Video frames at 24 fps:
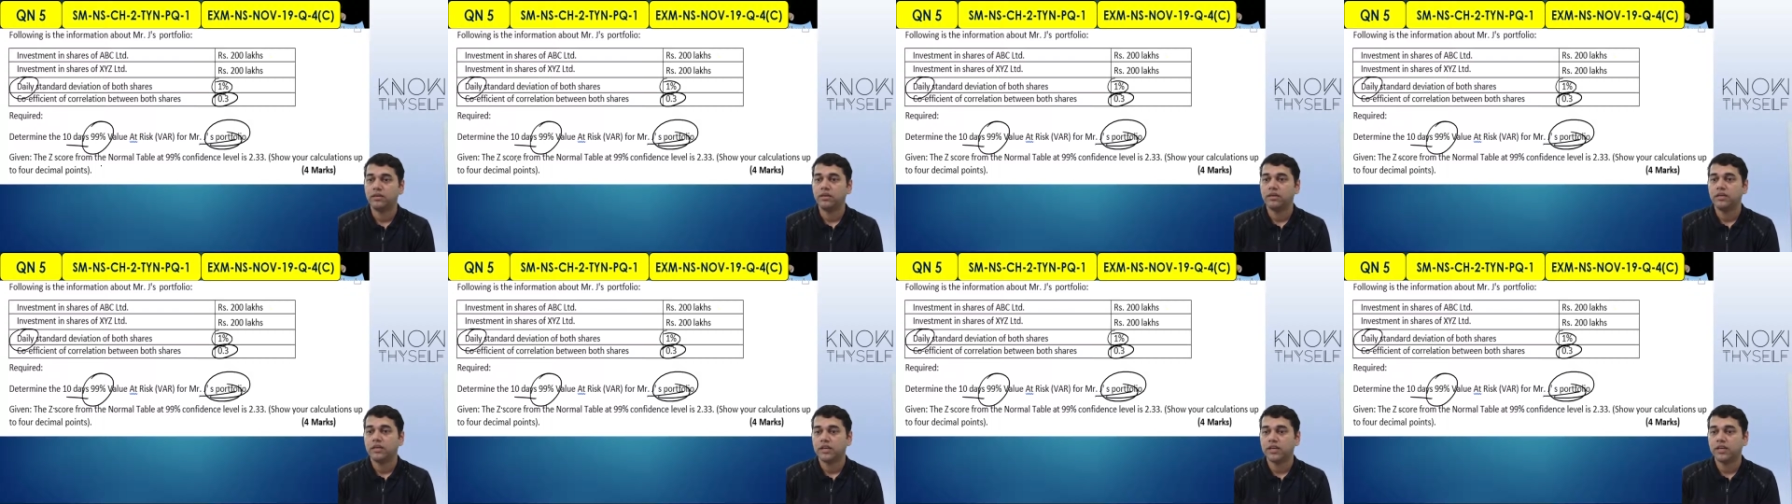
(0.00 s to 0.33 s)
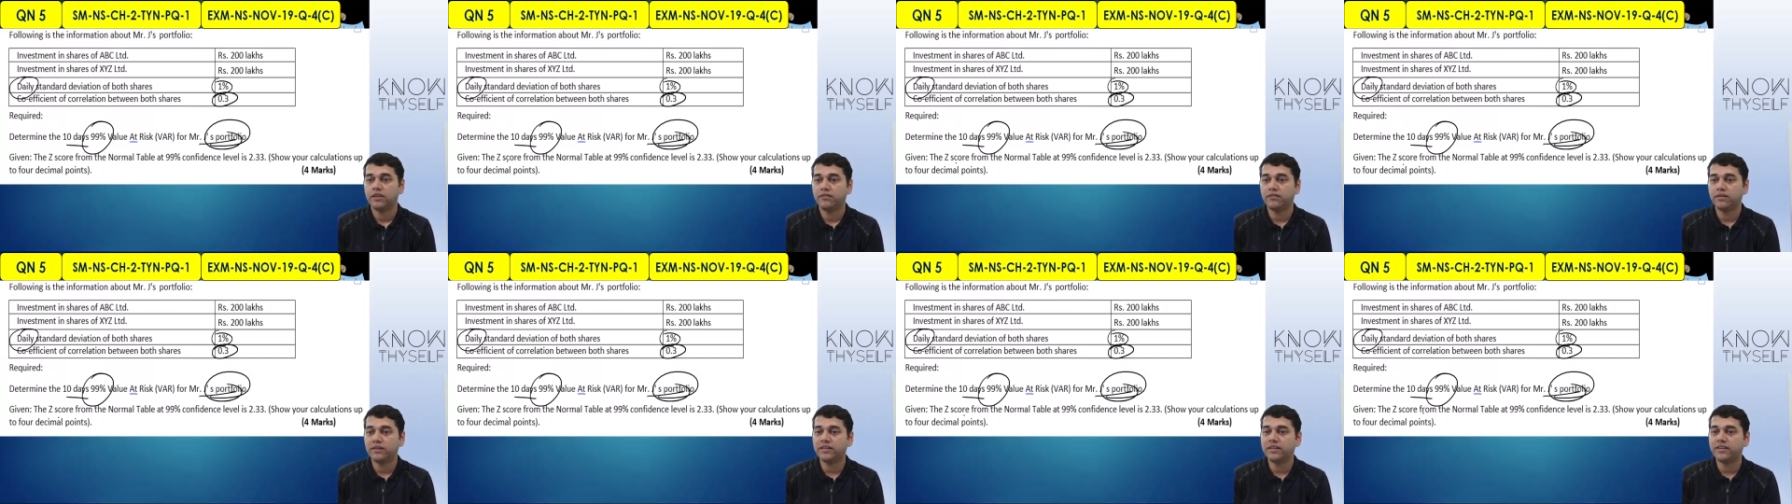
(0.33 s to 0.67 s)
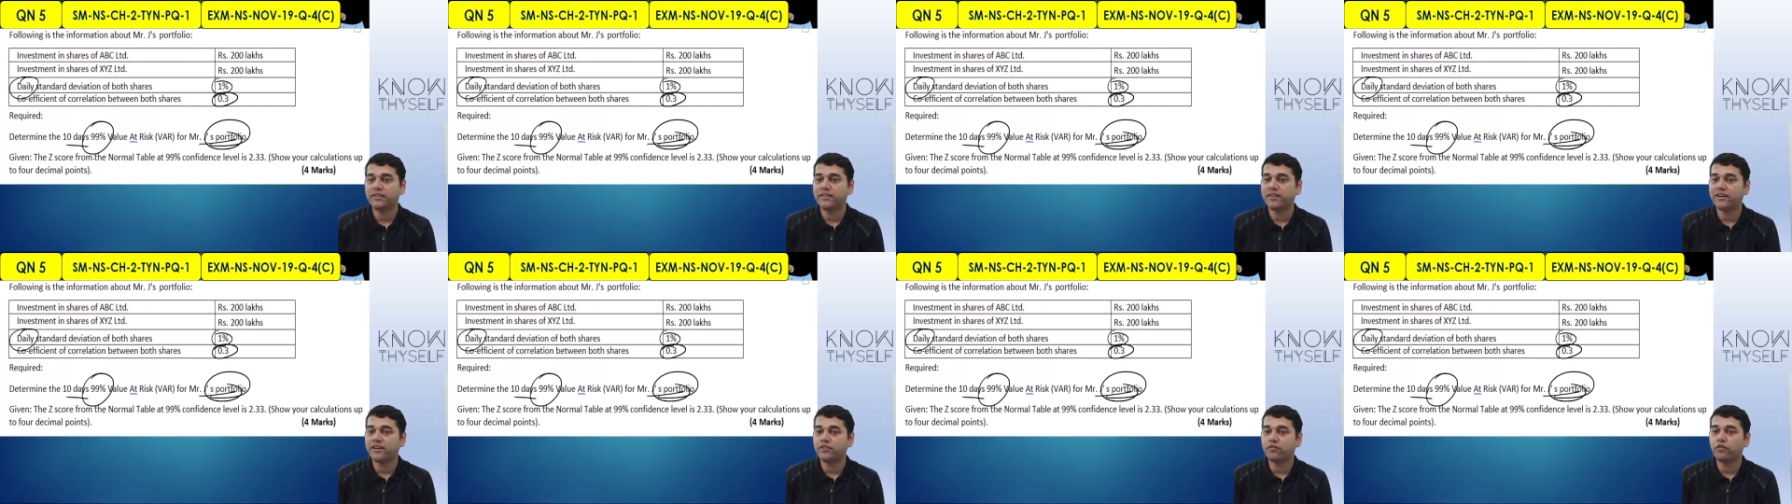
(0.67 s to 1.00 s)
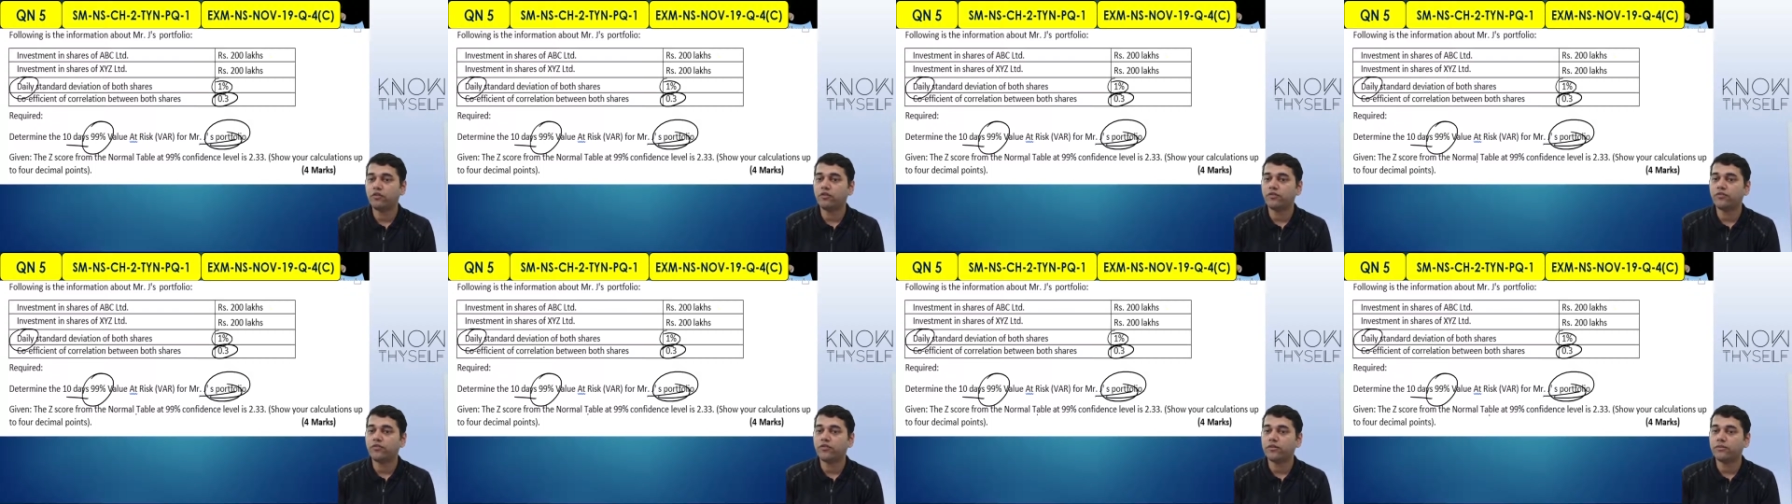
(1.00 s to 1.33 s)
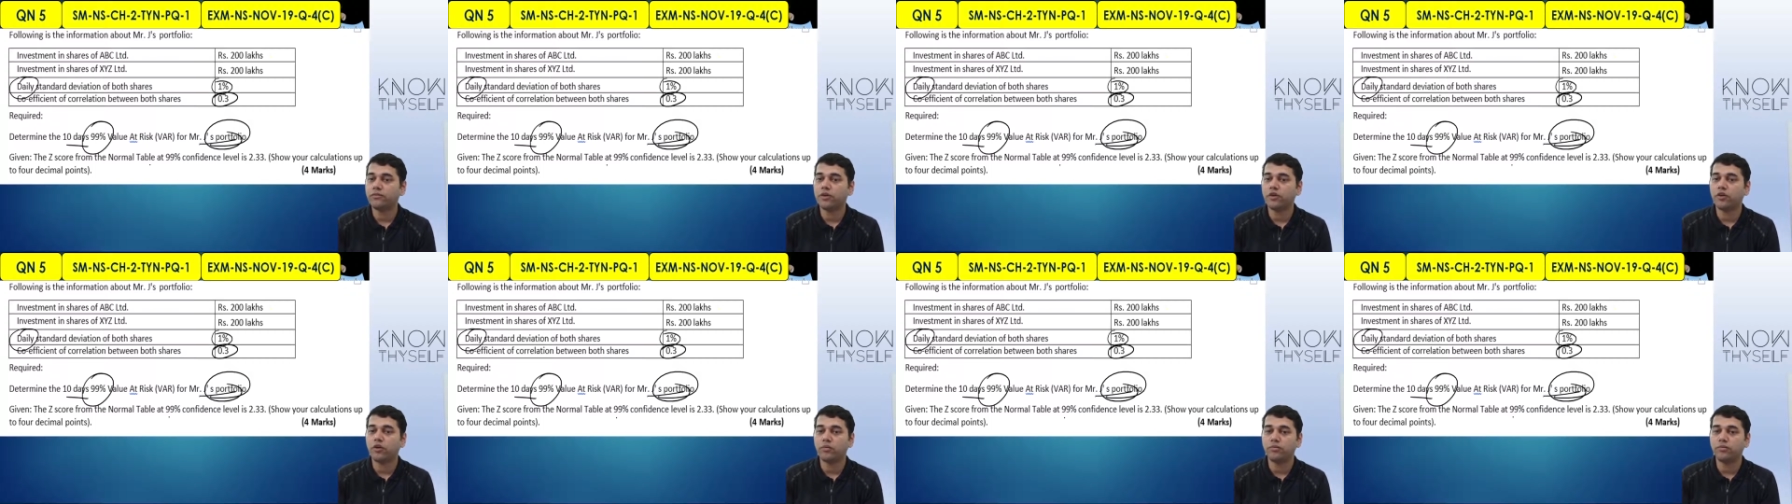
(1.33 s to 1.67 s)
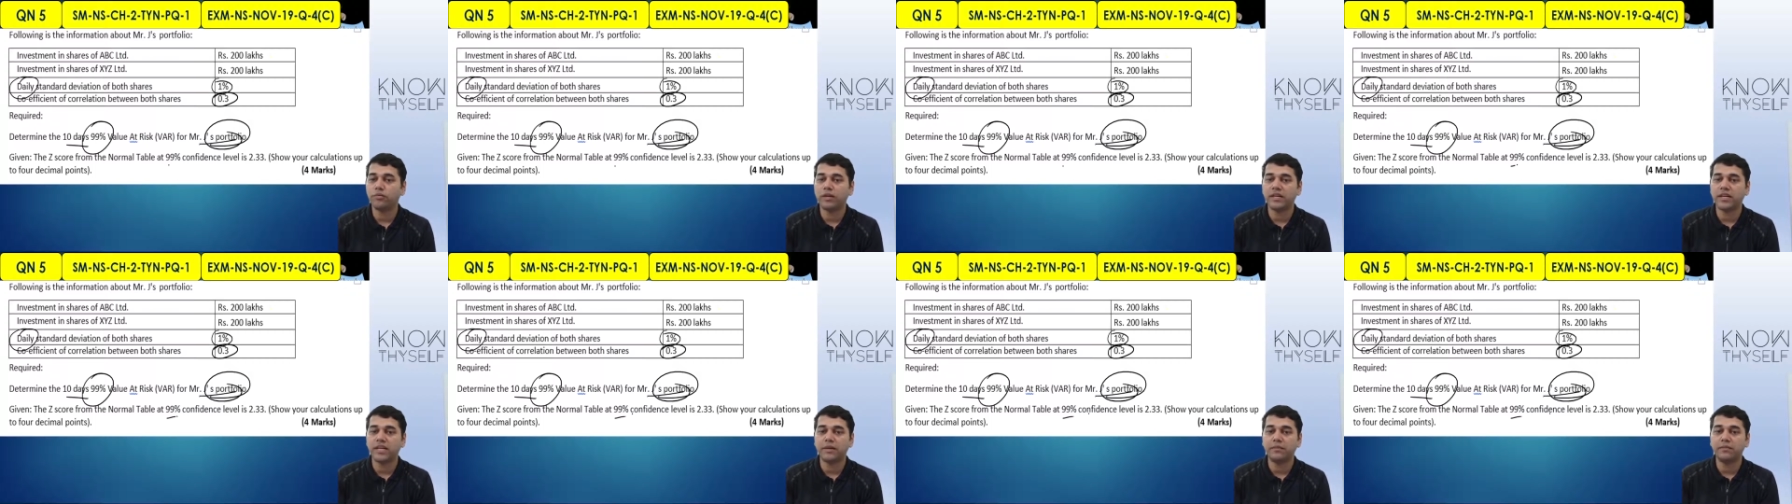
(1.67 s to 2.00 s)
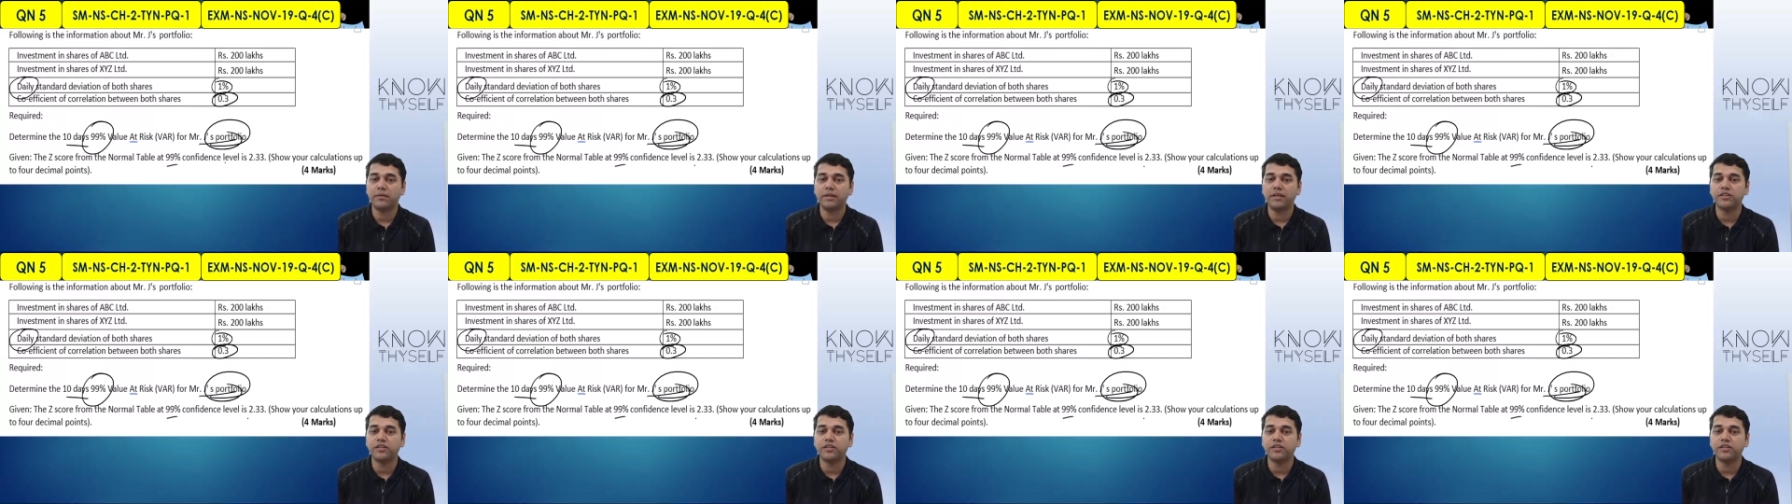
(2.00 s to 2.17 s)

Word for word: Given the Z score from the normal table